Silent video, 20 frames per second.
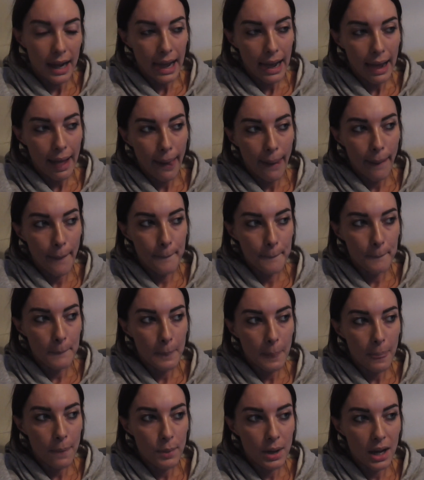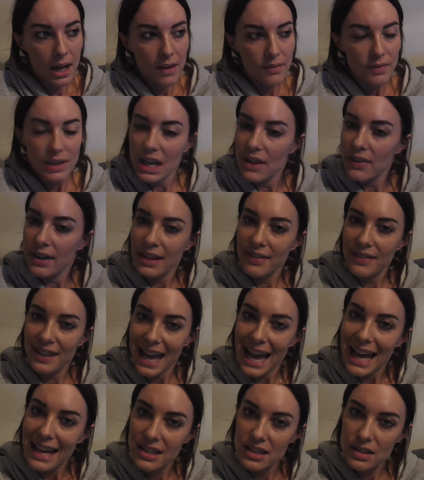We're kind of nearing
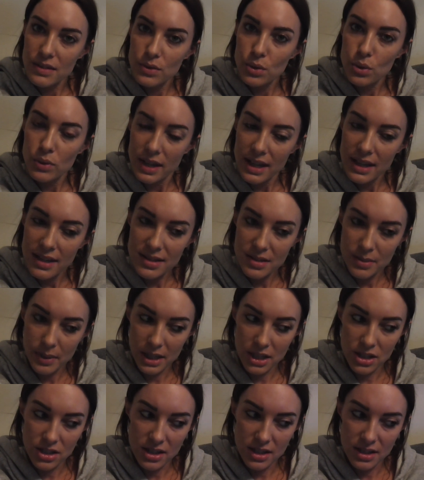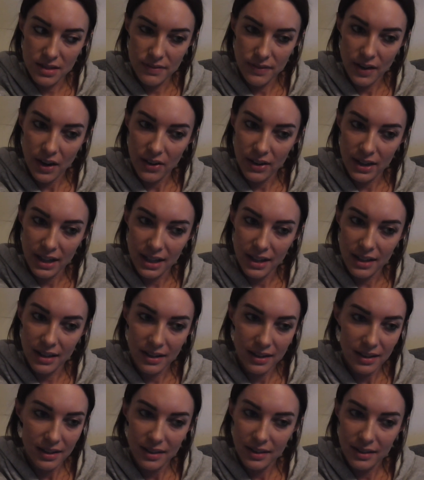the end of all this, which is
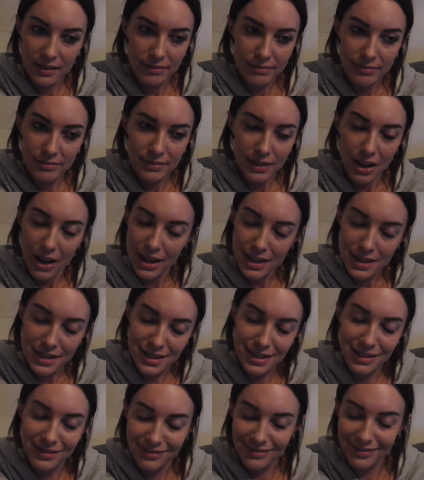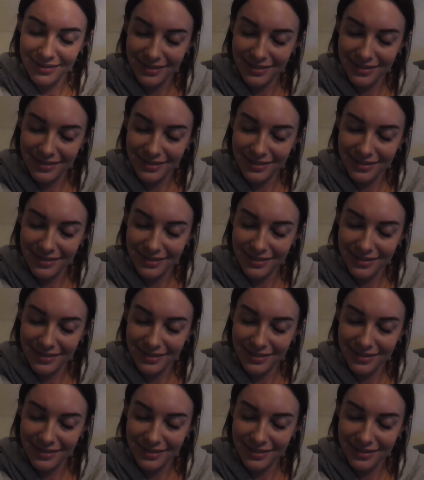very nice.